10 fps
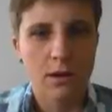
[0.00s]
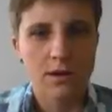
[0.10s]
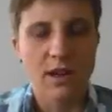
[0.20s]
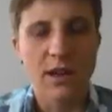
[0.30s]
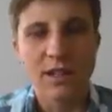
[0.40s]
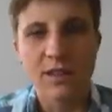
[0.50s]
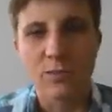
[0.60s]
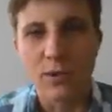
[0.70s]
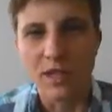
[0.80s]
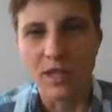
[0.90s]
Scientists
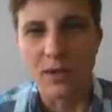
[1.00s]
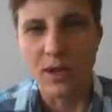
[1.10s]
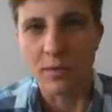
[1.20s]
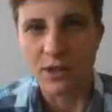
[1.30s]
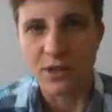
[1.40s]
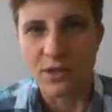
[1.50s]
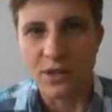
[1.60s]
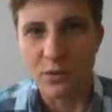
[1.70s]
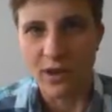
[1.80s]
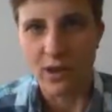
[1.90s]
have recently become interested
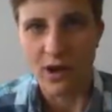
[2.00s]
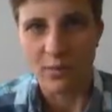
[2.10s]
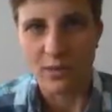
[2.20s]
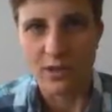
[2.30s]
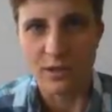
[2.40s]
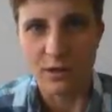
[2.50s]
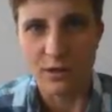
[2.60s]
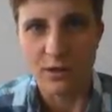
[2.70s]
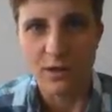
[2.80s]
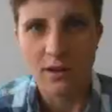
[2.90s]
in the way octopuses
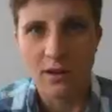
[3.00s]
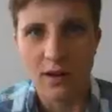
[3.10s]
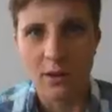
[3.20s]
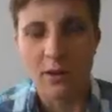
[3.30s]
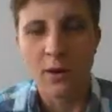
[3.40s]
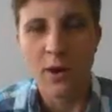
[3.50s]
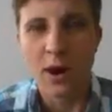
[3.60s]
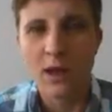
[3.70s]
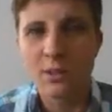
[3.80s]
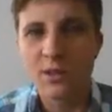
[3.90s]
learn. Now,
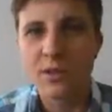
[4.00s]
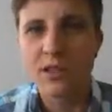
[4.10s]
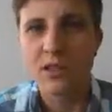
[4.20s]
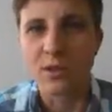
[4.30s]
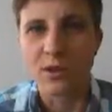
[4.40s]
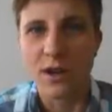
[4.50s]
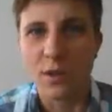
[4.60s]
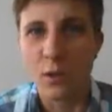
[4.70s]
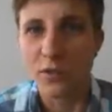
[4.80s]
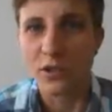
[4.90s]
octopuses can learn how
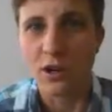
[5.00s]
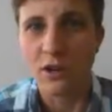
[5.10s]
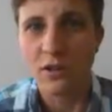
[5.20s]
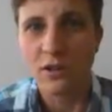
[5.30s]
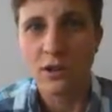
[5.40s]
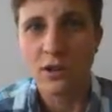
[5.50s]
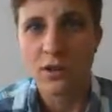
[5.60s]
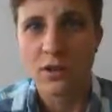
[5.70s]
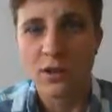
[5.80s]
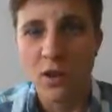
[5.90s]
to open jars,
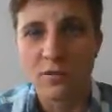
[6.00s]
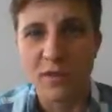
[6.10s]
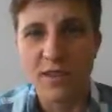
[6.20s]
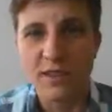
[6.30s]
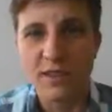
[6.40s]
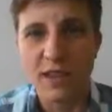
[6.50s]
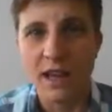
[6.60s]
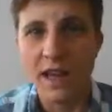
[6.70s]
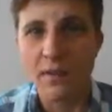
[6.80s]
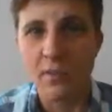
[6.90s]
solve mazes,
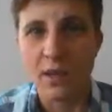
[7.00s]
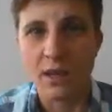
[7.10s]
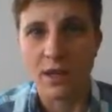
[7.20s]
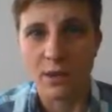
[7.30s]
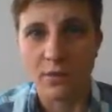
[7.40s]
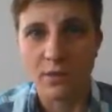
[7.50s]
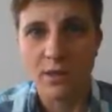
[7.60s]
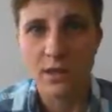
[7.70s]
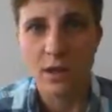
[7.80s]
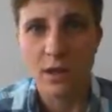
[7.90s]
and even pick
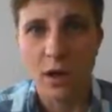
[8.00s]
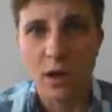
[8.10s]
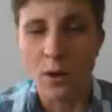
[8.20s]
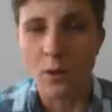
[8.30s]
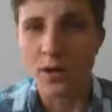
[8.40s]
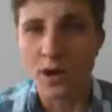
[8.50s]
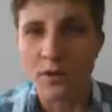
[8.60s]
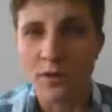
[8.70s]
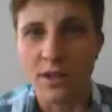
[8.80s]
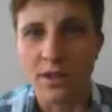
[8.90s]
cues, along with
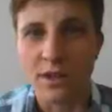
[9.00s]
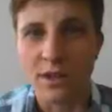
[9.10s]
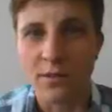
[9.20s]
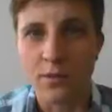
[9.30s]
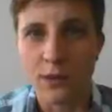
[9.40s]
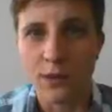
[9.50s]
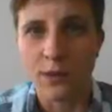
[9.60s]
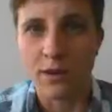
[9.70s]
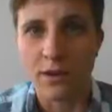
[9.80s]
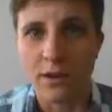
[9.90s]
other things that they've learned
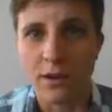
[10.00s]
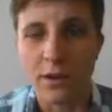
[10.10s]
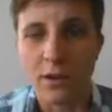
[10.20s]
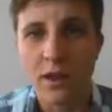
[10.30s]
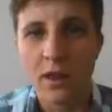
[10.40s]
how to do.